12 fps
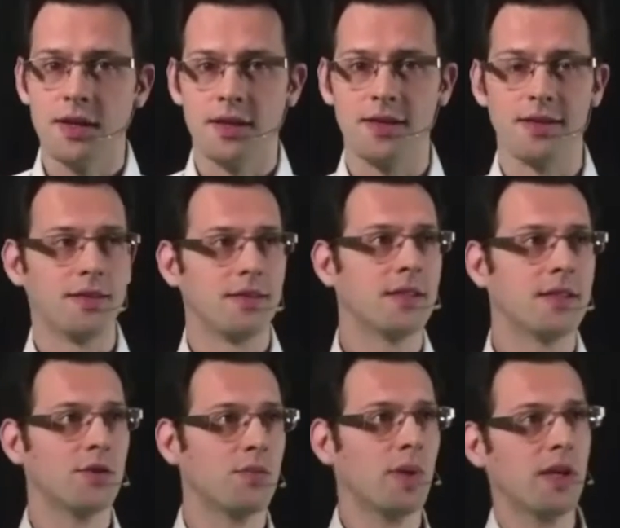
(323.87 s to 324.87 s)
It
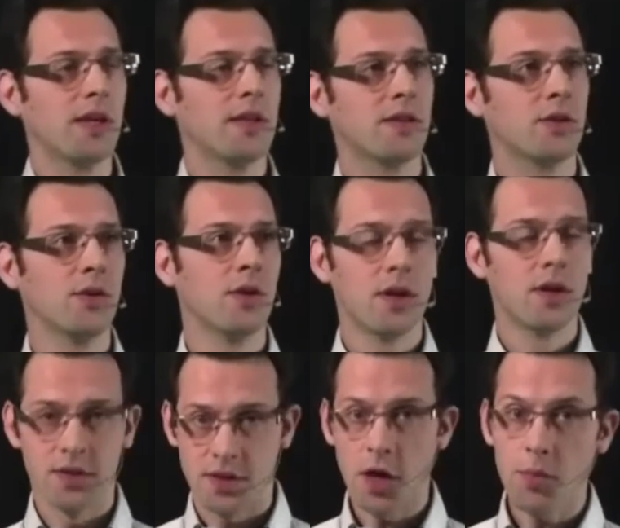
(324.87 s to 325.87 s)
could be to
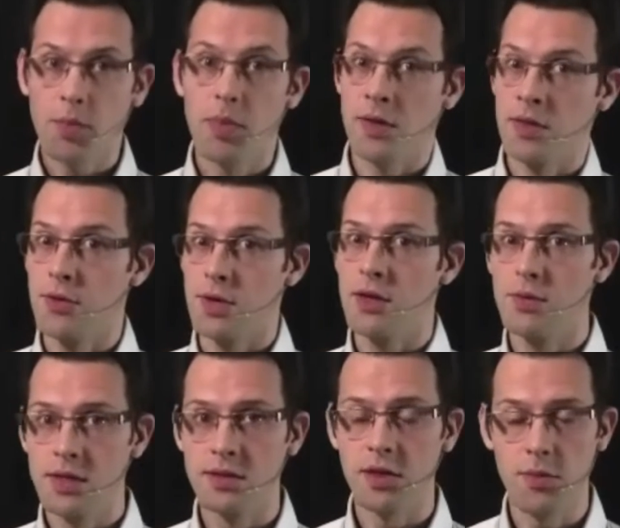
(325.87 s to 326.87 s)
stop partnering
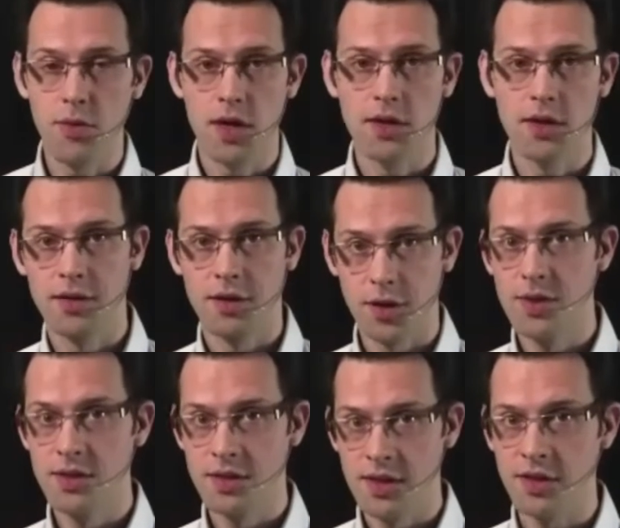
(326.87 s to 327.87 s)
with someone or
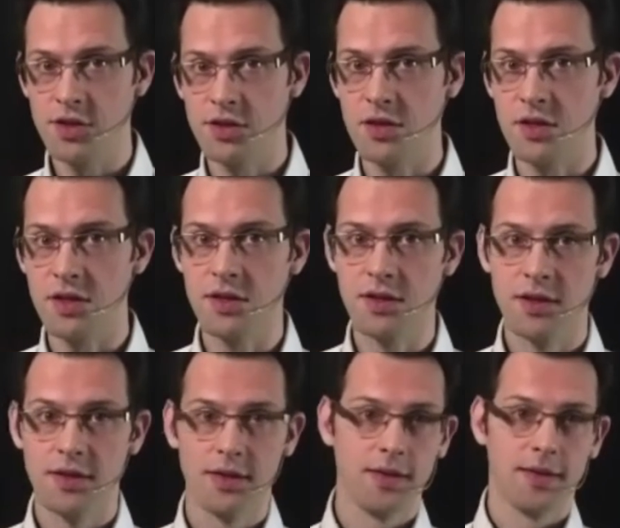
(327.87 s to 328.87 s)
with an agency.
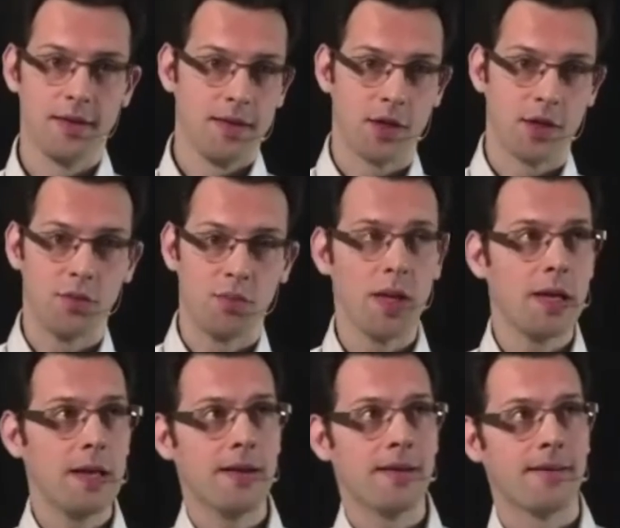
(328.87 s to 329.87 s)
It could
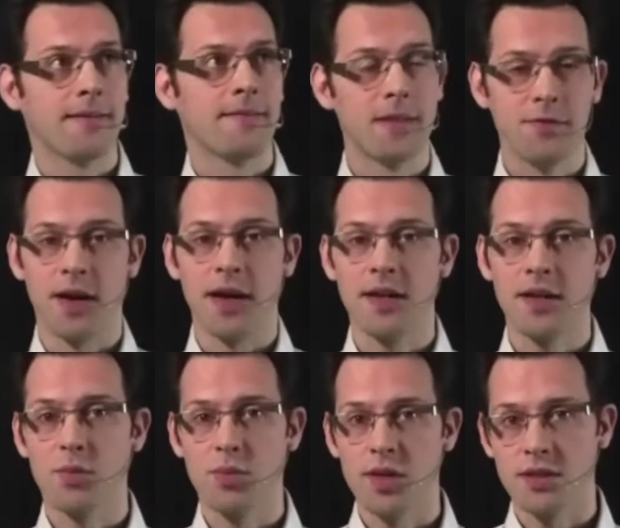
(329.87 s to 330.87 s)
be defining your
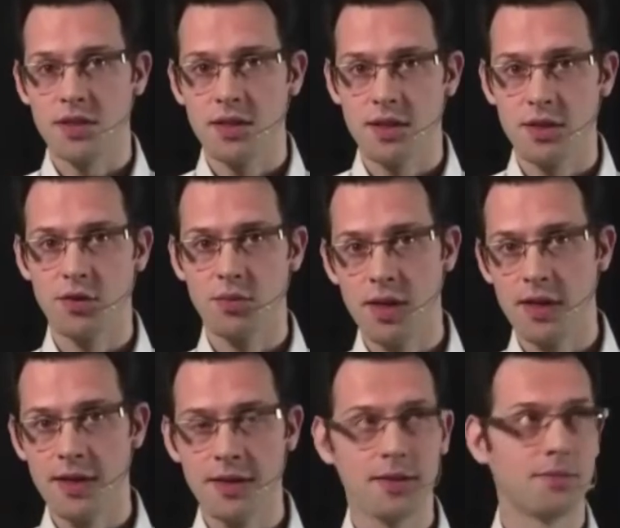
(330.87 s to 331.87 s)
prices. It could
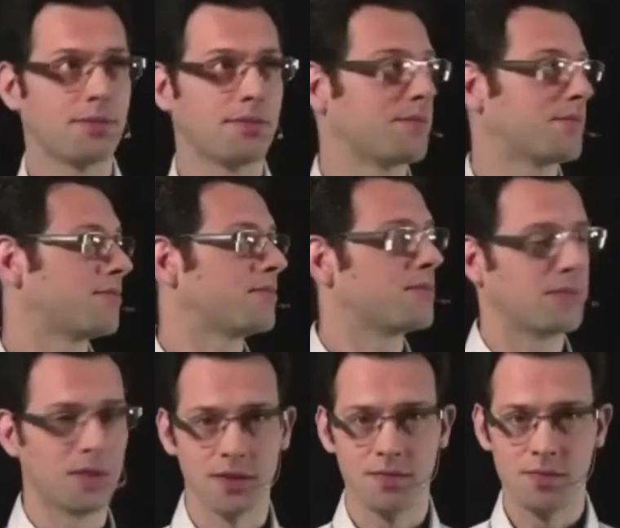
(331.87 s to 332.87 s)
be
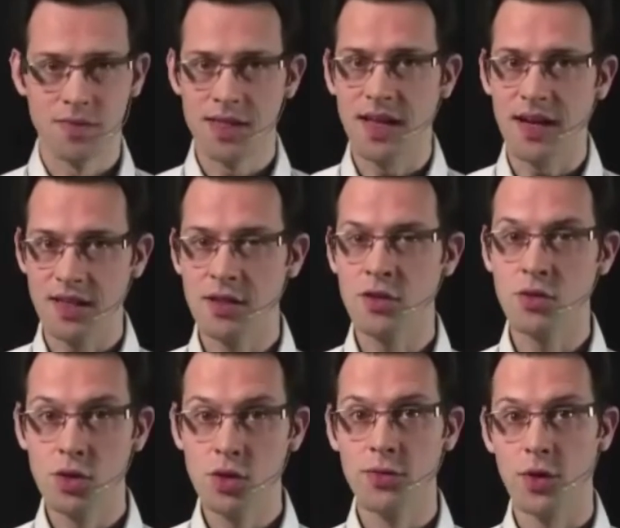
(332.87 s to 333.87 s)
deciding to
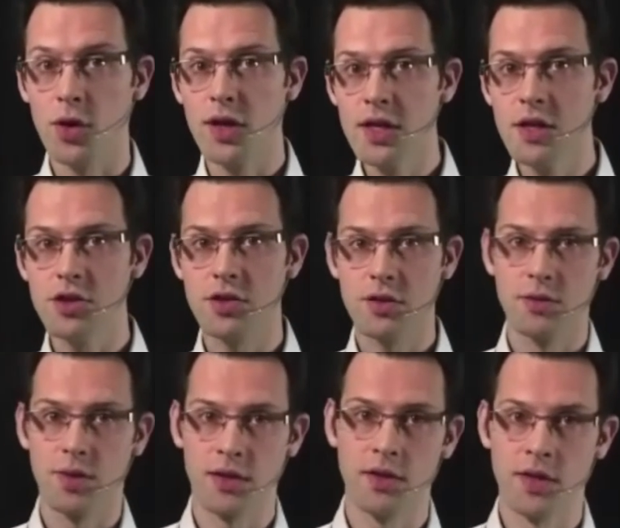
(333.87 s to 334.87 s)
go for a niche
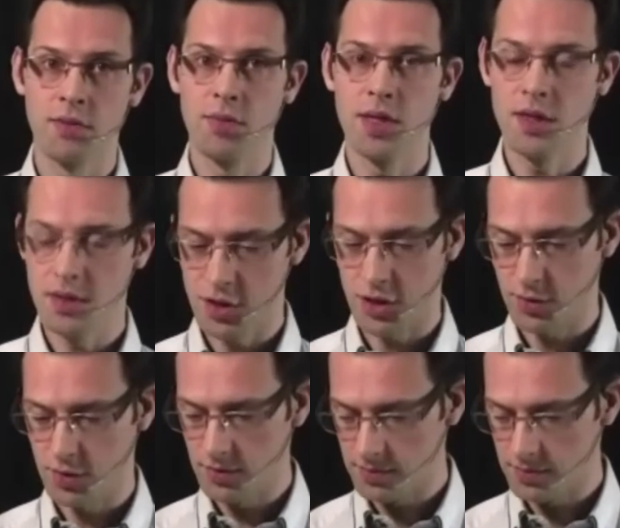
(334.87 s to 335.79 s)
rather than being general.